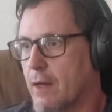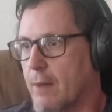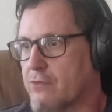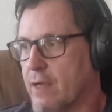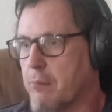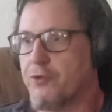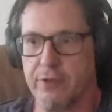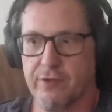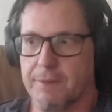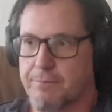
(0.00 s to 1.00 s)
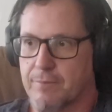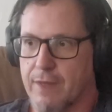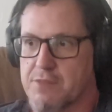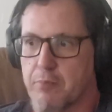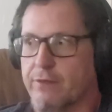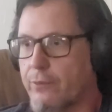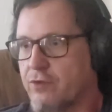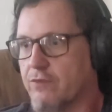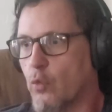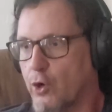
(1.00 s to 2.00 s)
It's like multiplicity. At this point, the reason
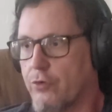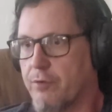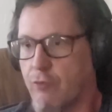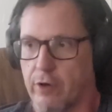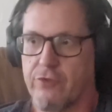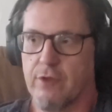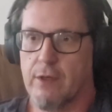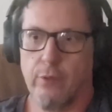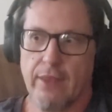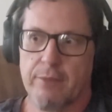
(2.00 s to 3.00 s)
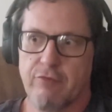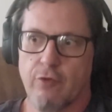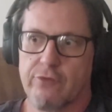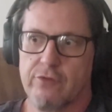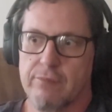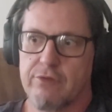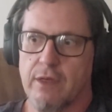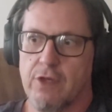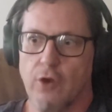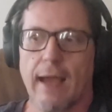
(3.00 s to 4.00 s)
that the world before us, reality before us, seems
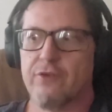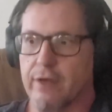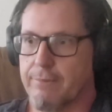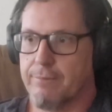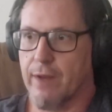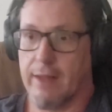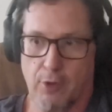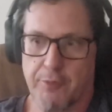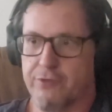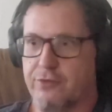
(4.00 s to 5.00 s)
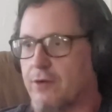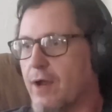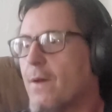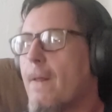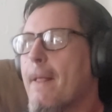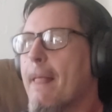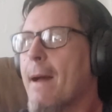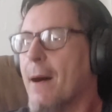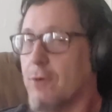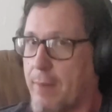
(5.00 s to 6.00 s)
so asinine, right? Like multiplicity, right?
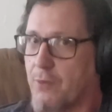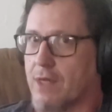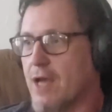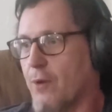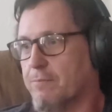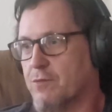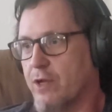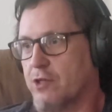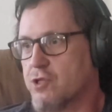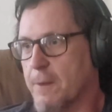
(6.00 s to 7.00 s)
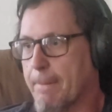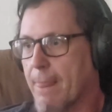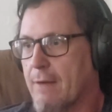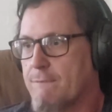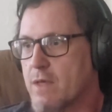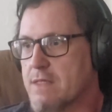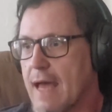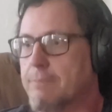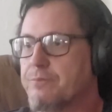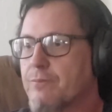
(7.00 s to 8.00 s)
Go back and watch that one. It's very interesting. Is
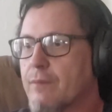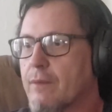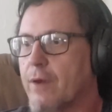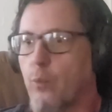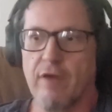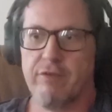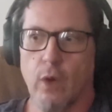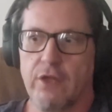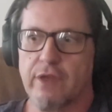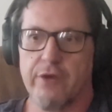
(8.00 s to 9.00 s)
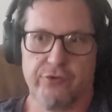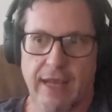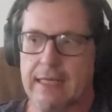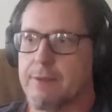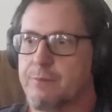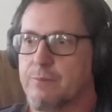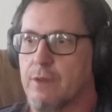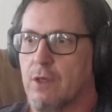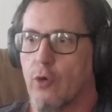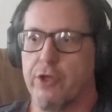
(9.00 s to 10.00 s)
that there never was an understanding
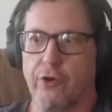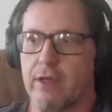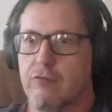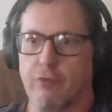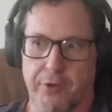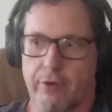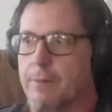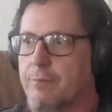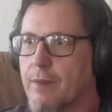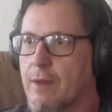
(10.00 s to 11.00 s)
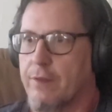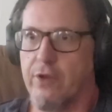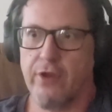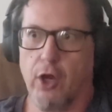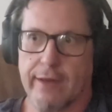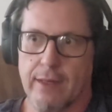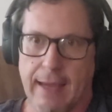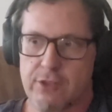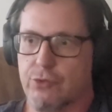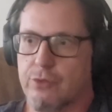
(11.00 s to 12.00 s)
or a yearning for purity. There isn't a harkening
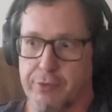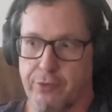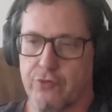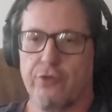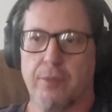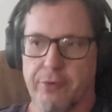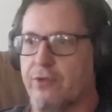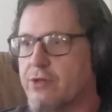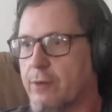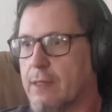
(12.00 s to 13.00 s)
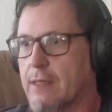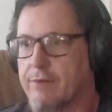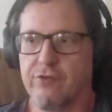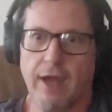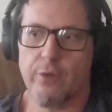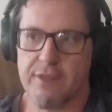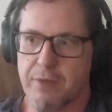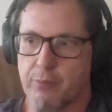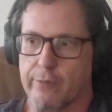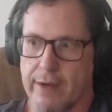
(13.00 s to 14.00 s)
back to the pure source, the pure center. That is not what these
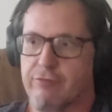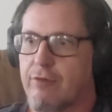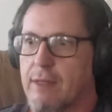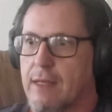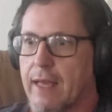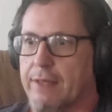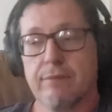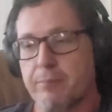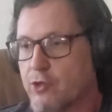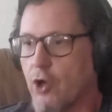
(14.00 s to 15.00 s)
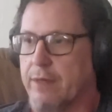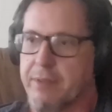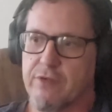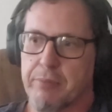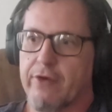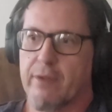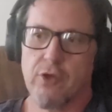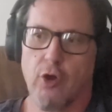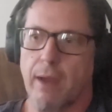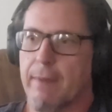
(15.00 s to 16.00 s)
people crave. And they've been called NPC players. They've been
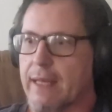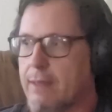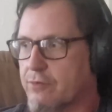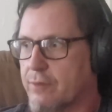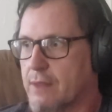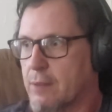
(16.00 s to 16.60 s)
called by many names.